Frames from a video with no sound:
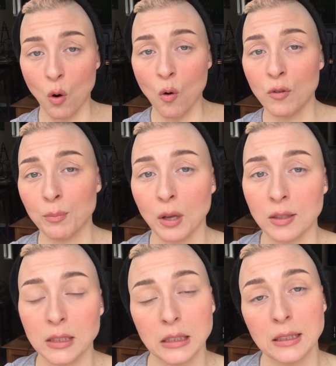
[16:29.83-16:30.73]

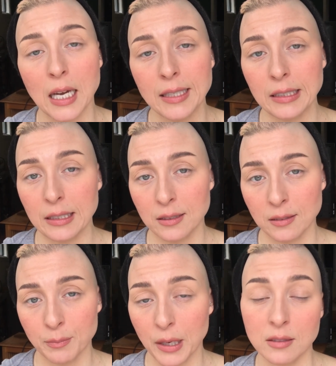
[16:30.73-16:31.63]
overplucked in the
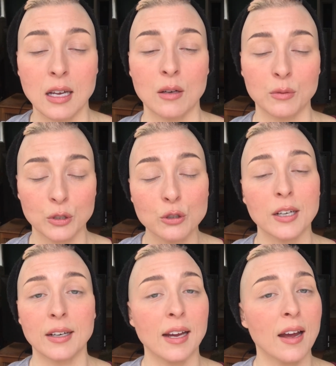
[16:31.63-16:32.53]
90s because that was
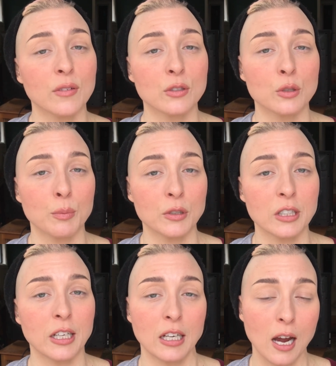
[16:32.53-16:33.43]
trendy to have those super
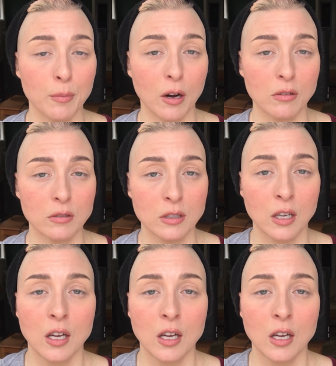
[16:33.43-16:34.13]
skinny eyebrows,